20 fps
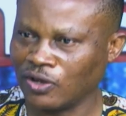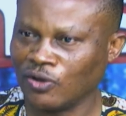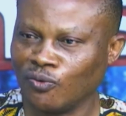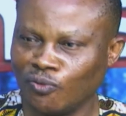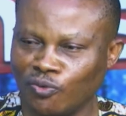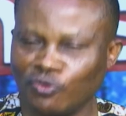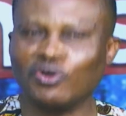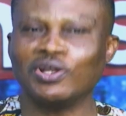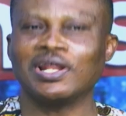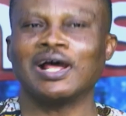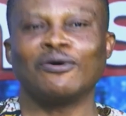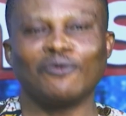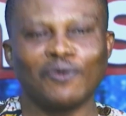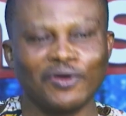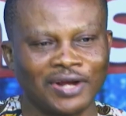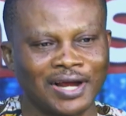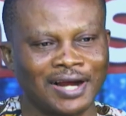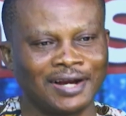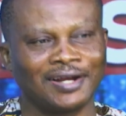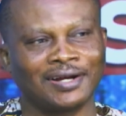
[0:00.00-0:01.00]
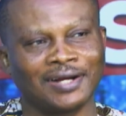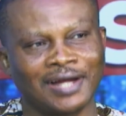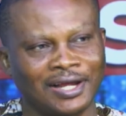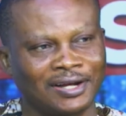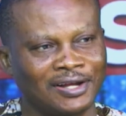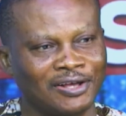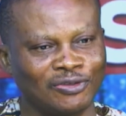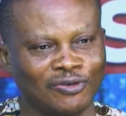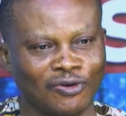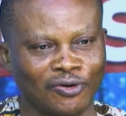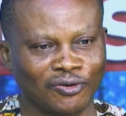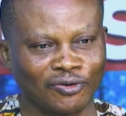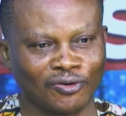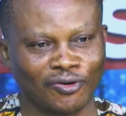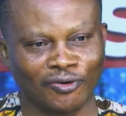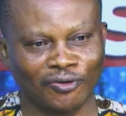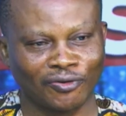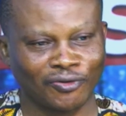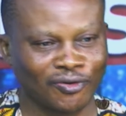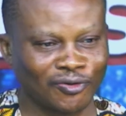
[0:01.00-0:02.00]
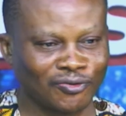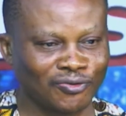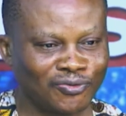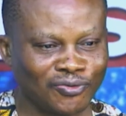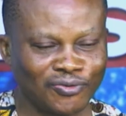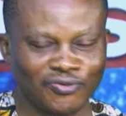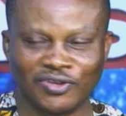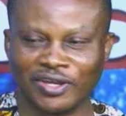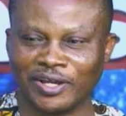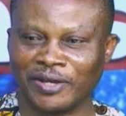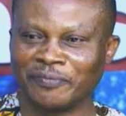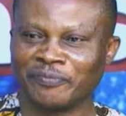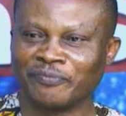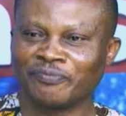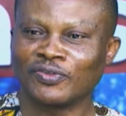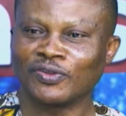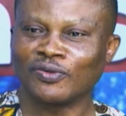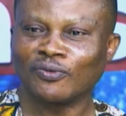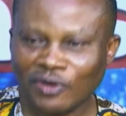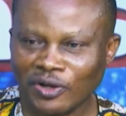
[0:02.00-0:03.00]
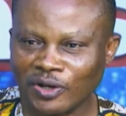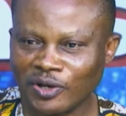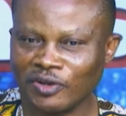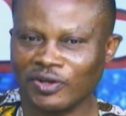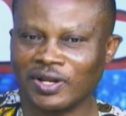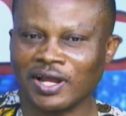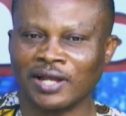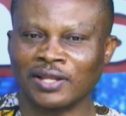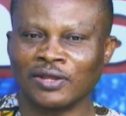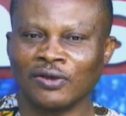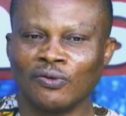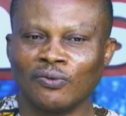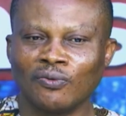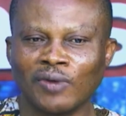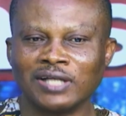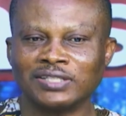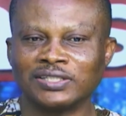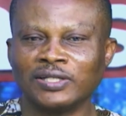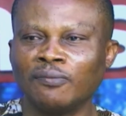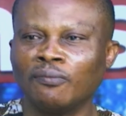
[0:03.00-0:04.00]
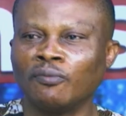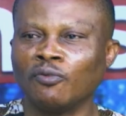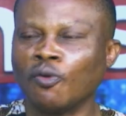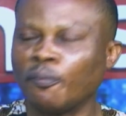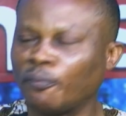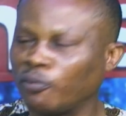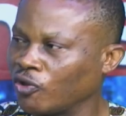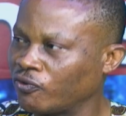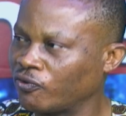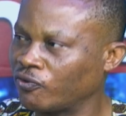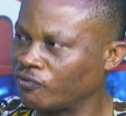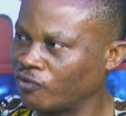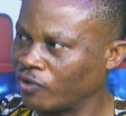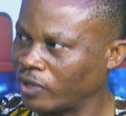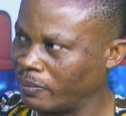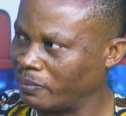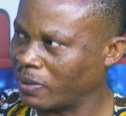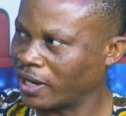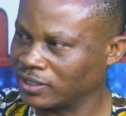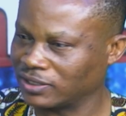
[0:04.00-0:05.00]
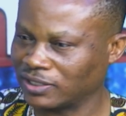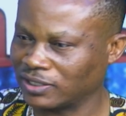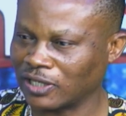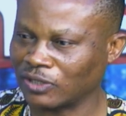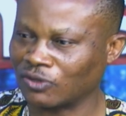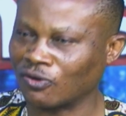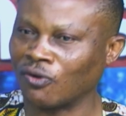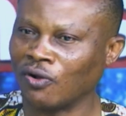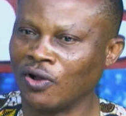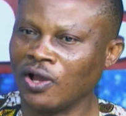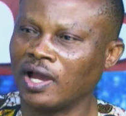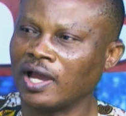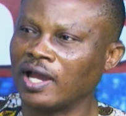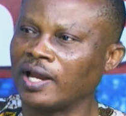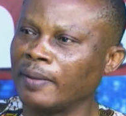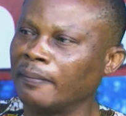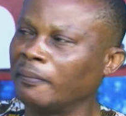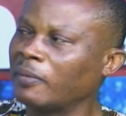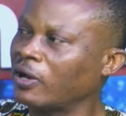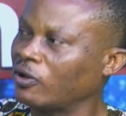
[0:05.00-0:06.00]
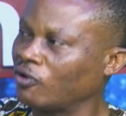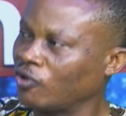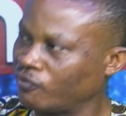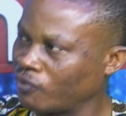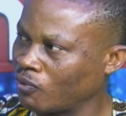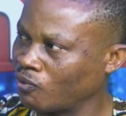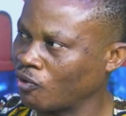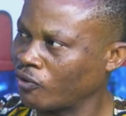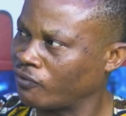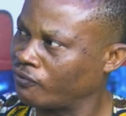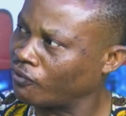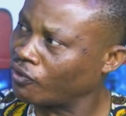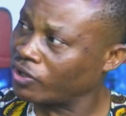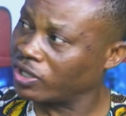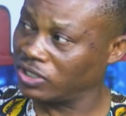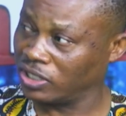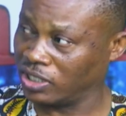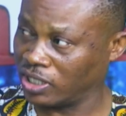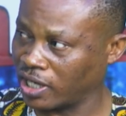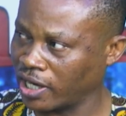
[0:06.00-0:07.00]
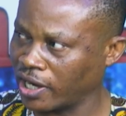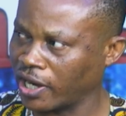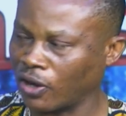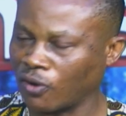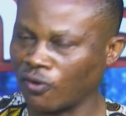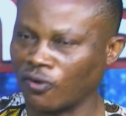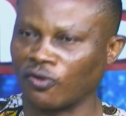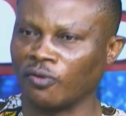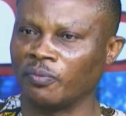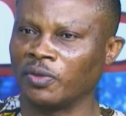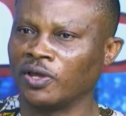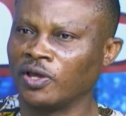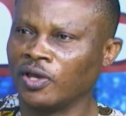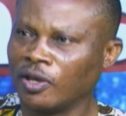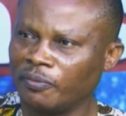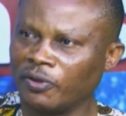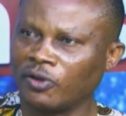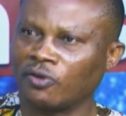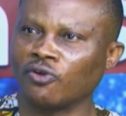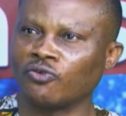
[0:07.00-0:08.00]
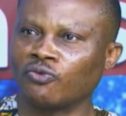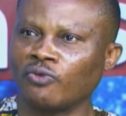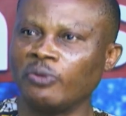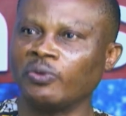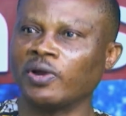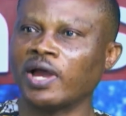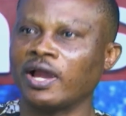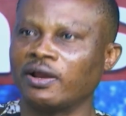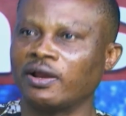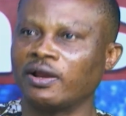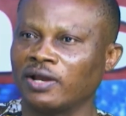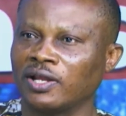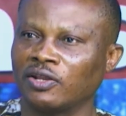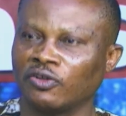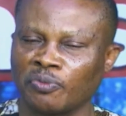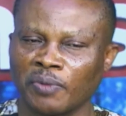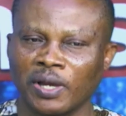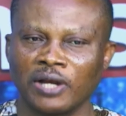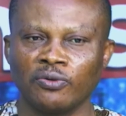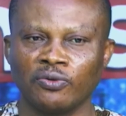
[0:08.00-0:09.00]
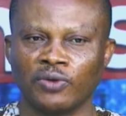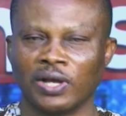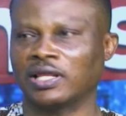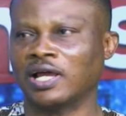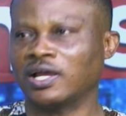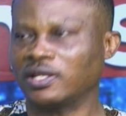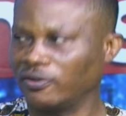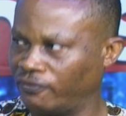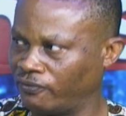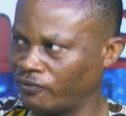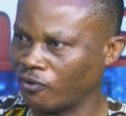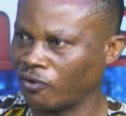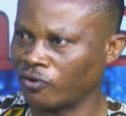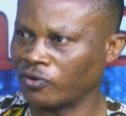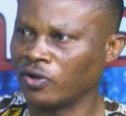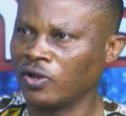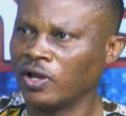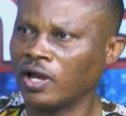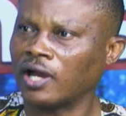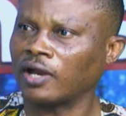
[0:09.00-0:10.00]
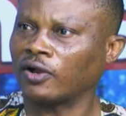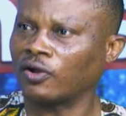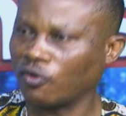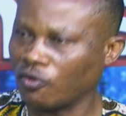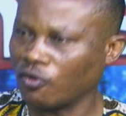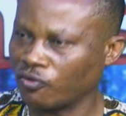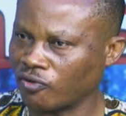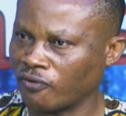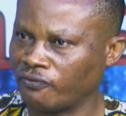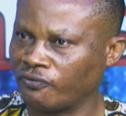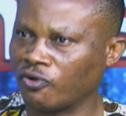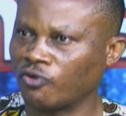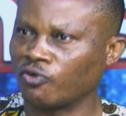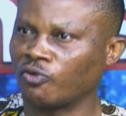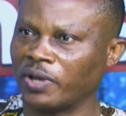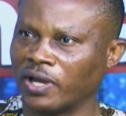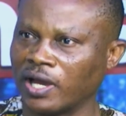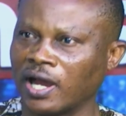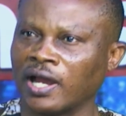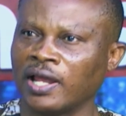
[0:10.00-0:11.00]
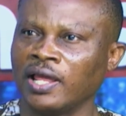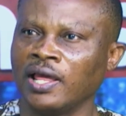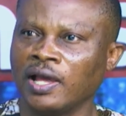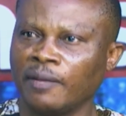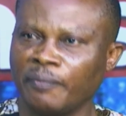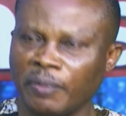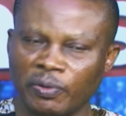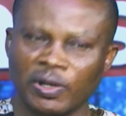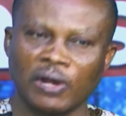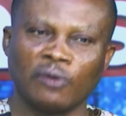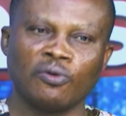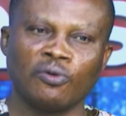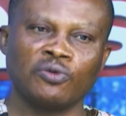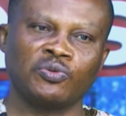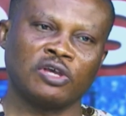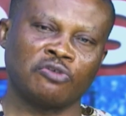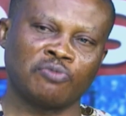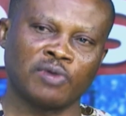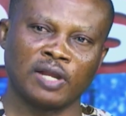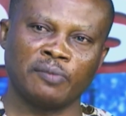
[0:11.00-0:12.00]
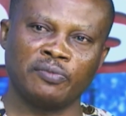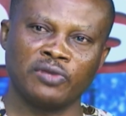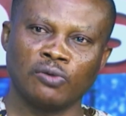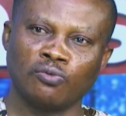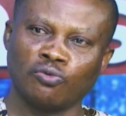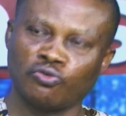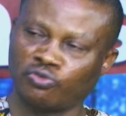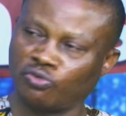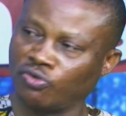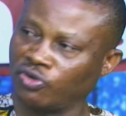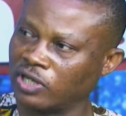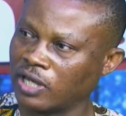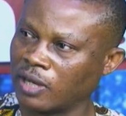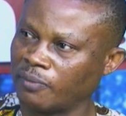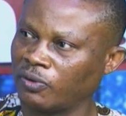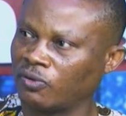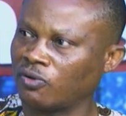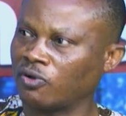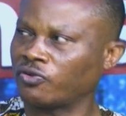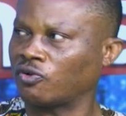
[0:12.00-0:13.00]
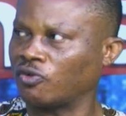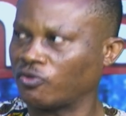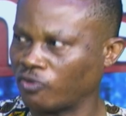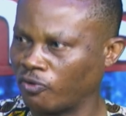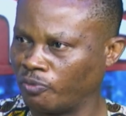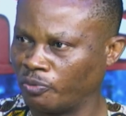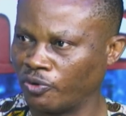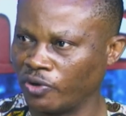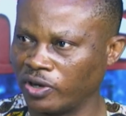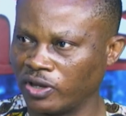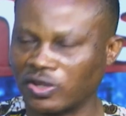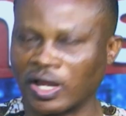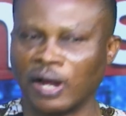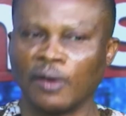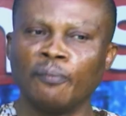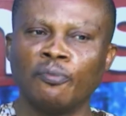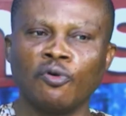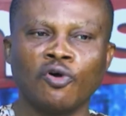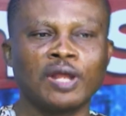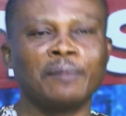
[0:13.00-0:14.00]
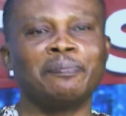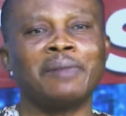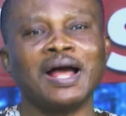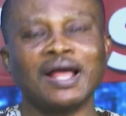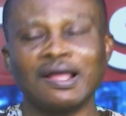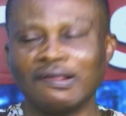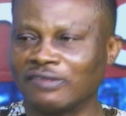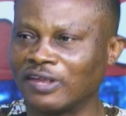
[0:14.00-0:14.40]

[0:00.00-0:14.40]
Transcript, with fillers: We know that one high rate on, on, on Tuesday, we already know that we're seeing more plus for the banking sector and a minus for what for the general economy. Mm Because when you high credit, money you are tightening fund and cost of fund will be high. People that want to expand their business will slow down because cost of borrowing is high. But the banking